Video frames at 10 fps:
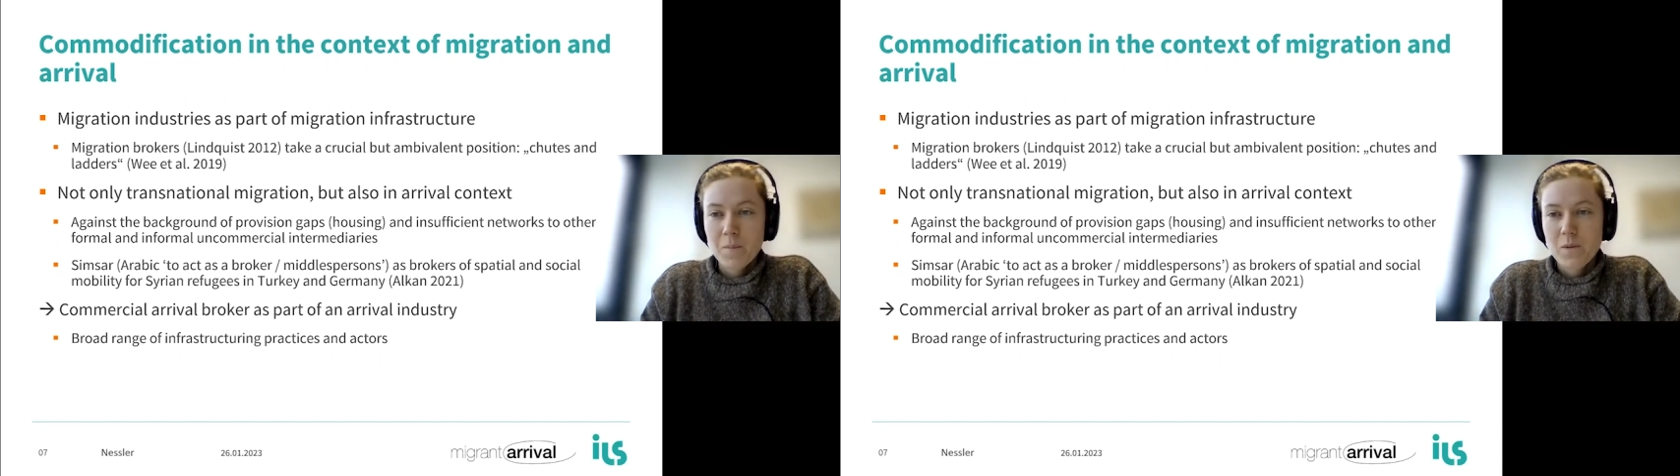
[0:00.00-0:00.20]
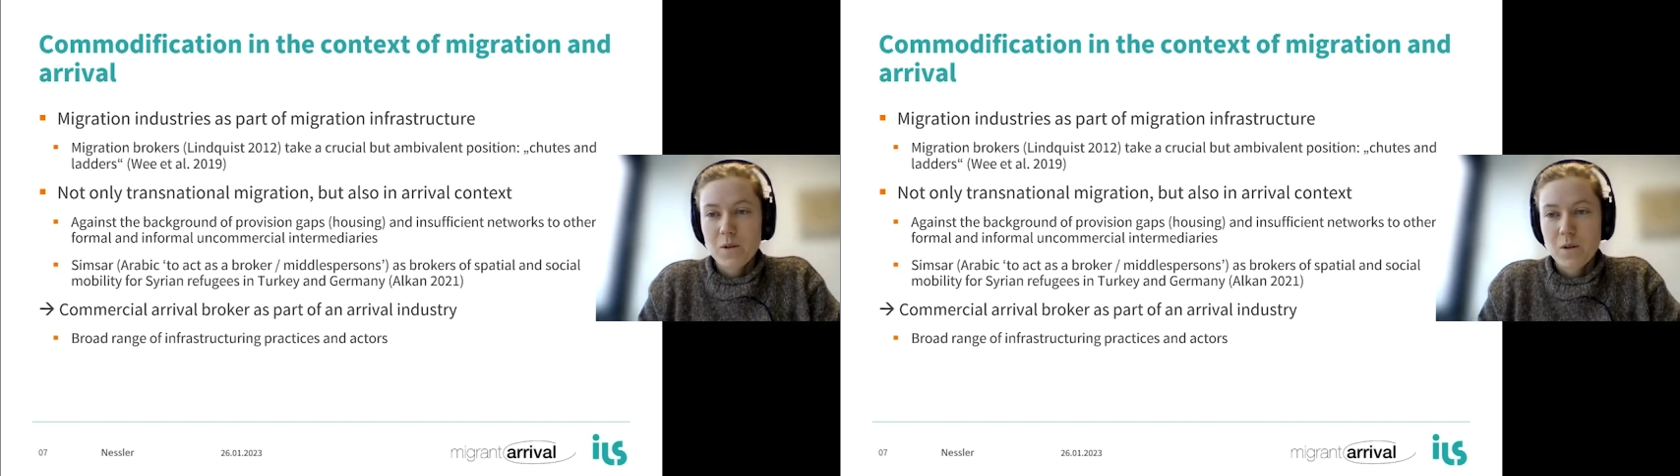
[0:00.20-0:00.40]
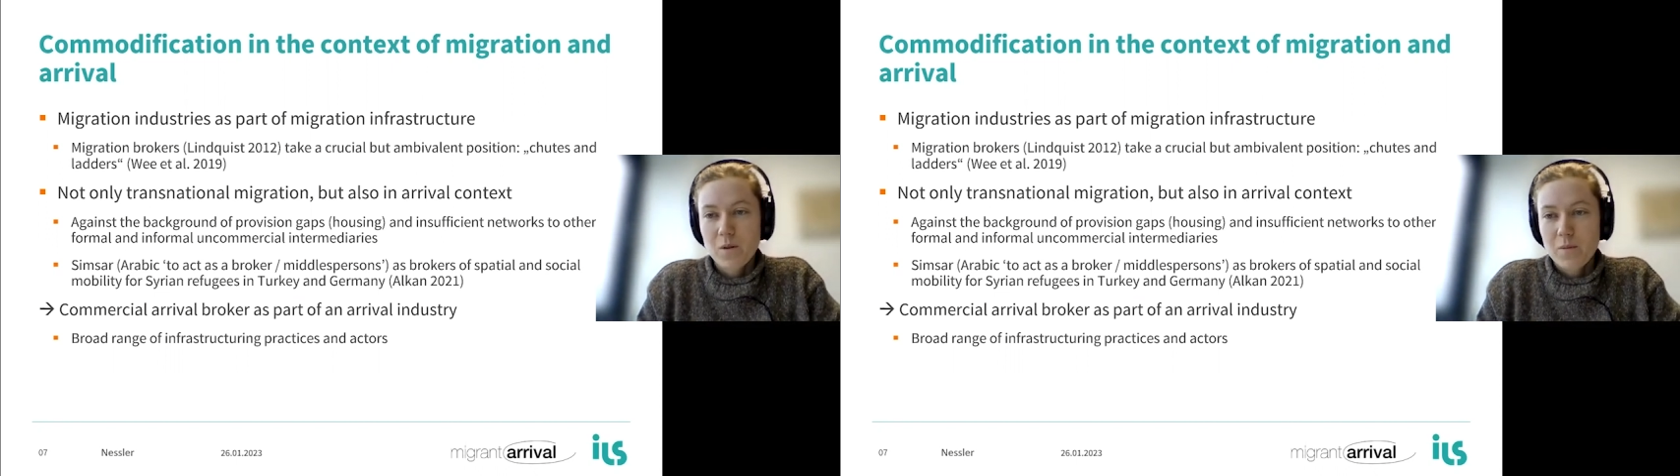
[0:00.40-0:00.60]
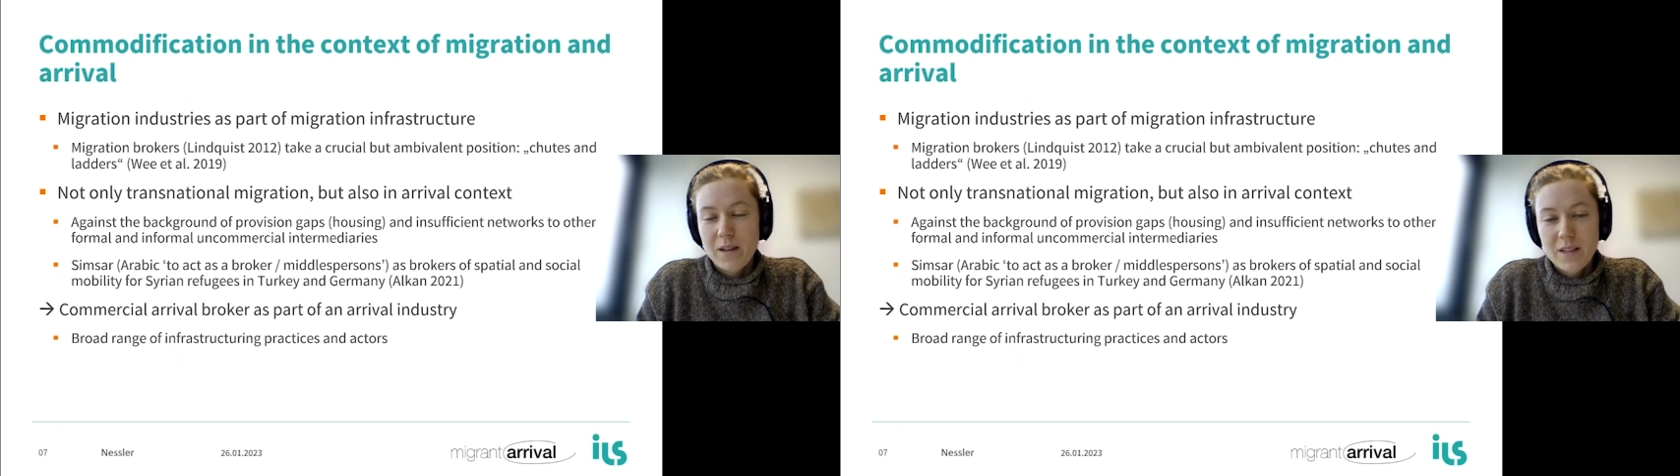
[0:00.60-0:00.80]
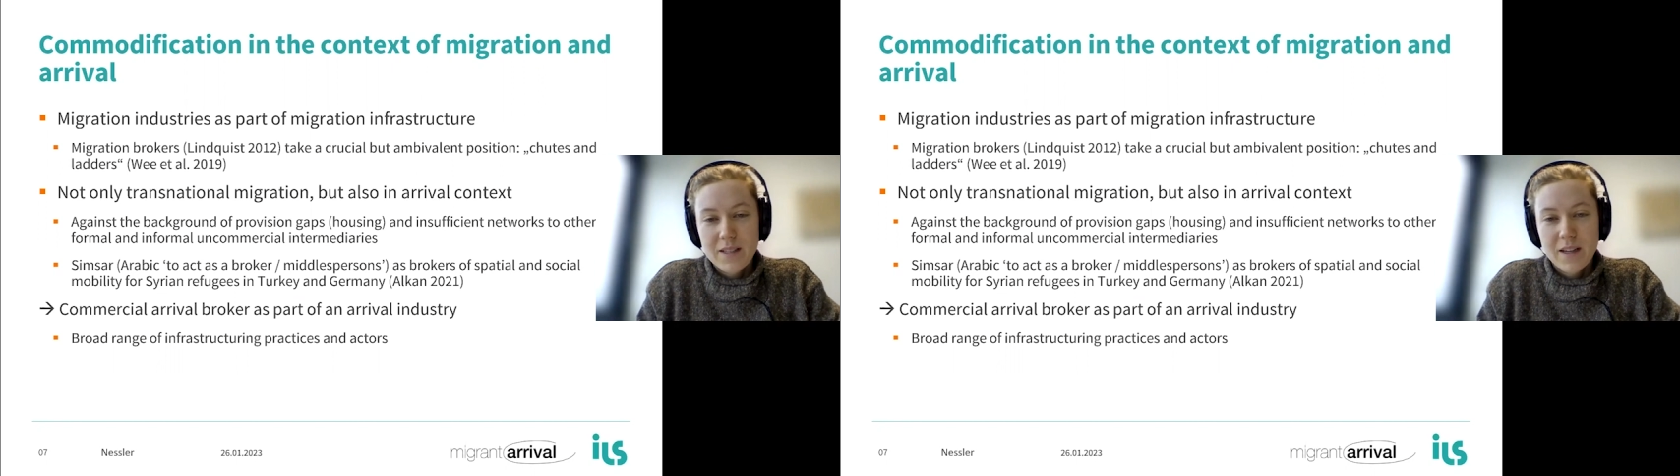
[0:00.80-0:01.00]
So
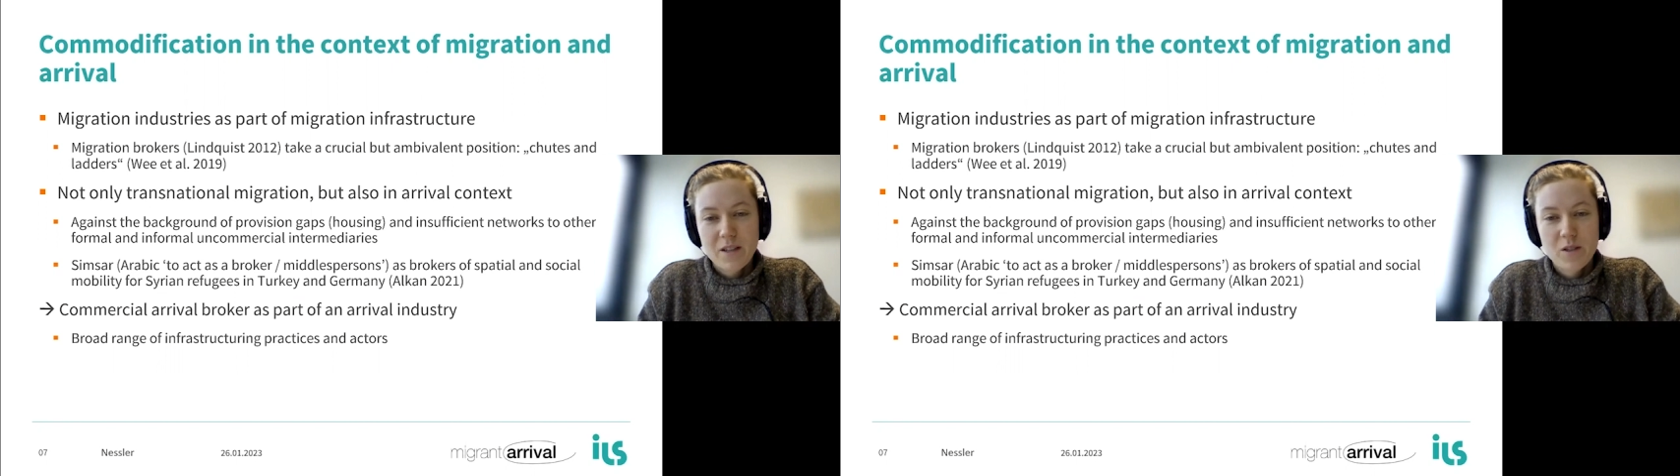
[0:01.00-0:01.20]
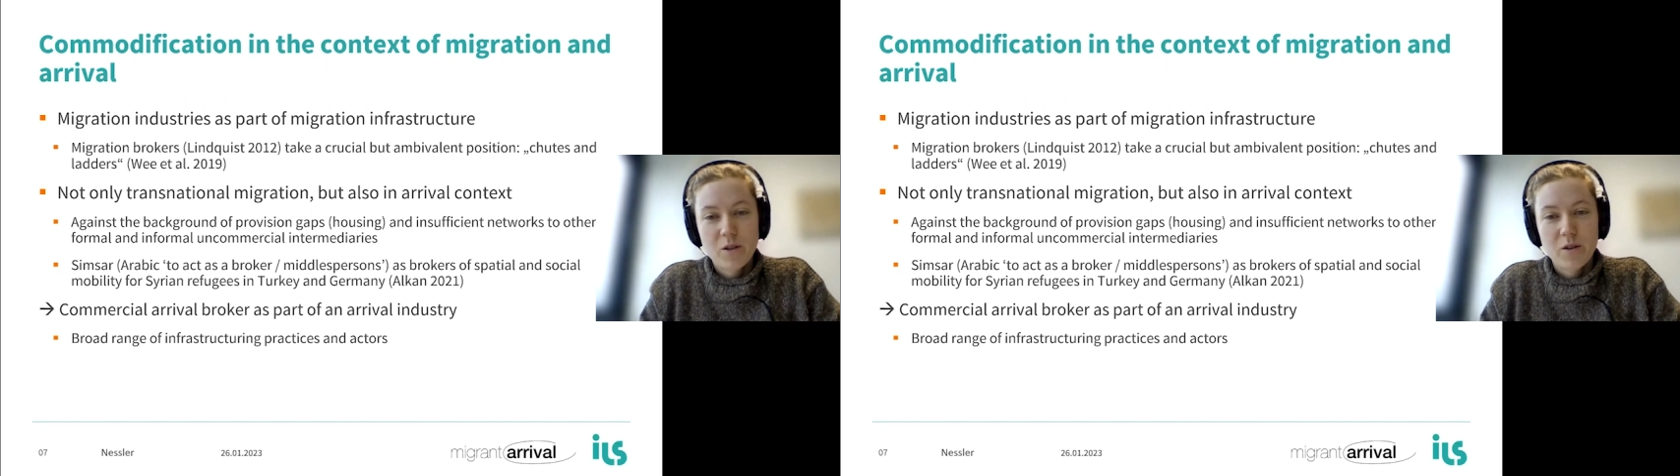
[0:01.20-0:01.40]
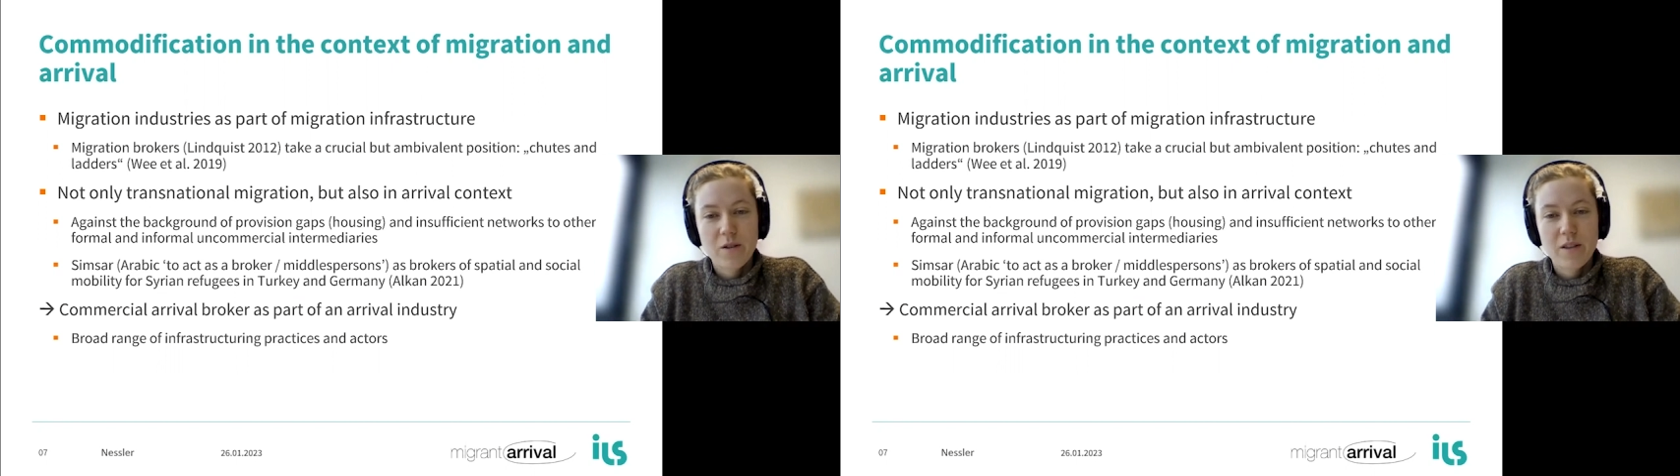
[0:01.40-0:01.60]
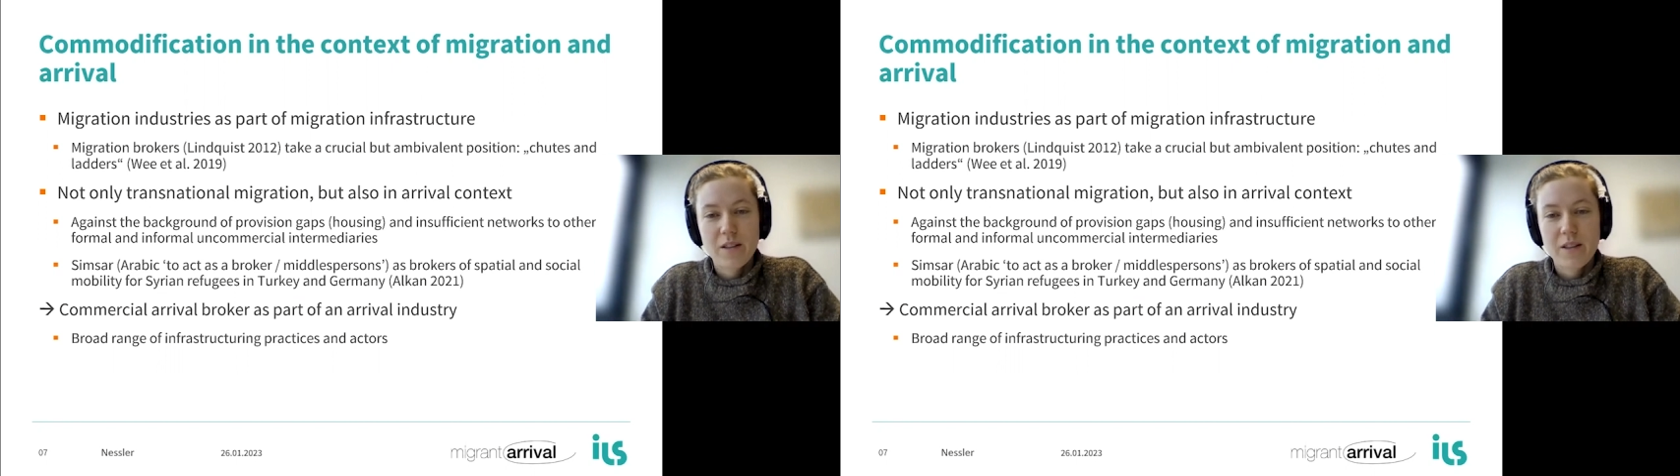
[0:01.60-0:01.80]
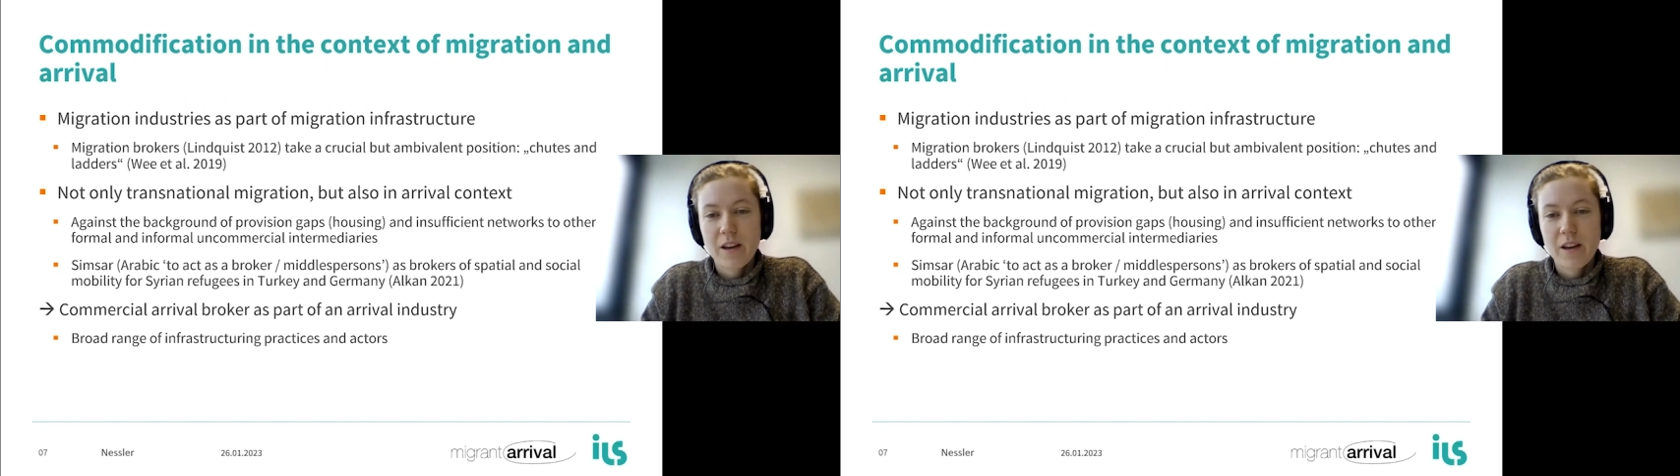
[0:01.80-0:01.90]
many studies show that